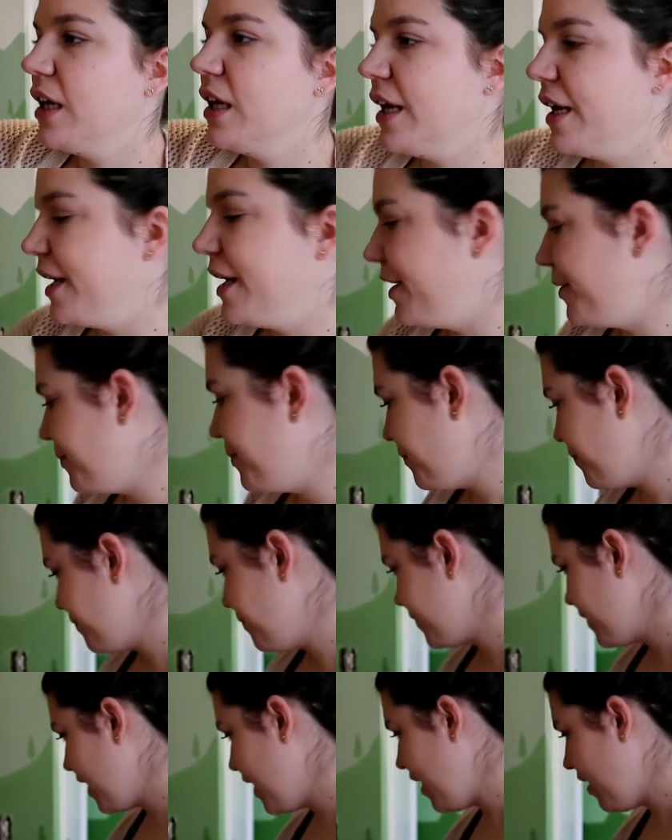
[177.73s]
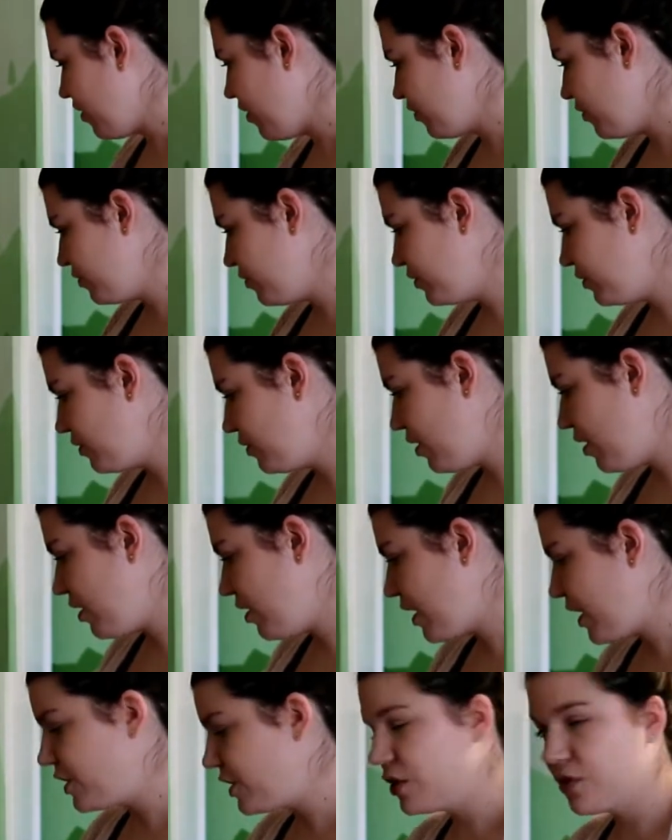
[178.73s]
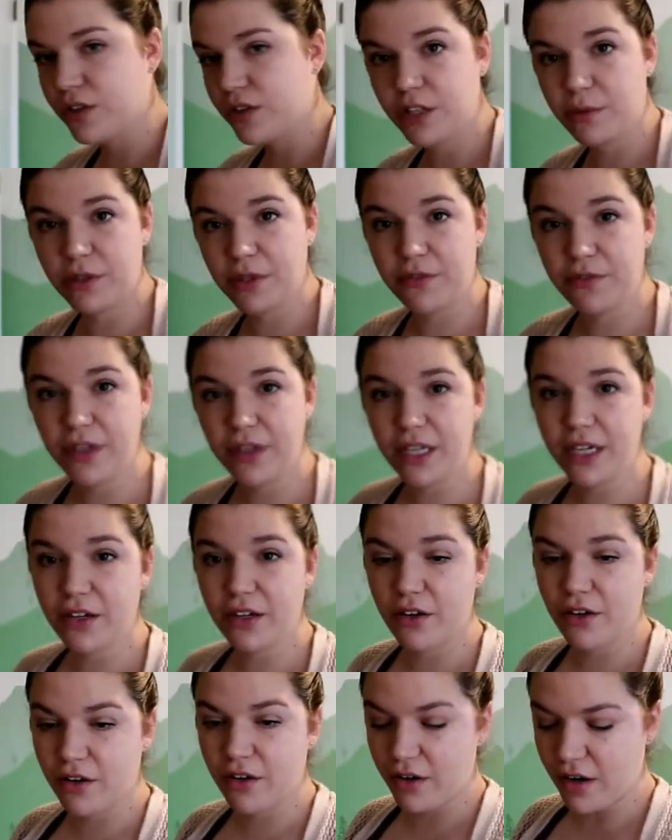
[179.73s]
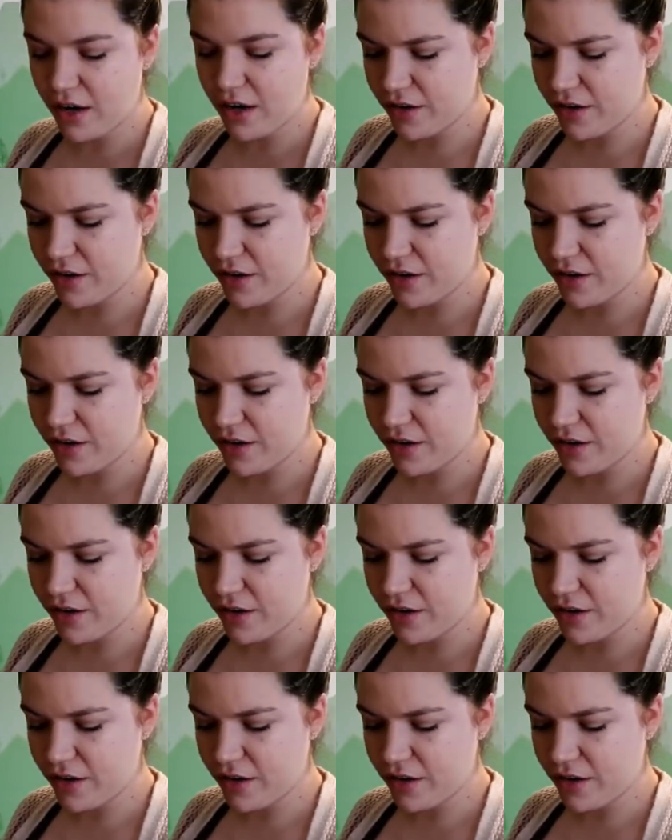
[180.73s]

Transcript: and how long I should really be feeding her.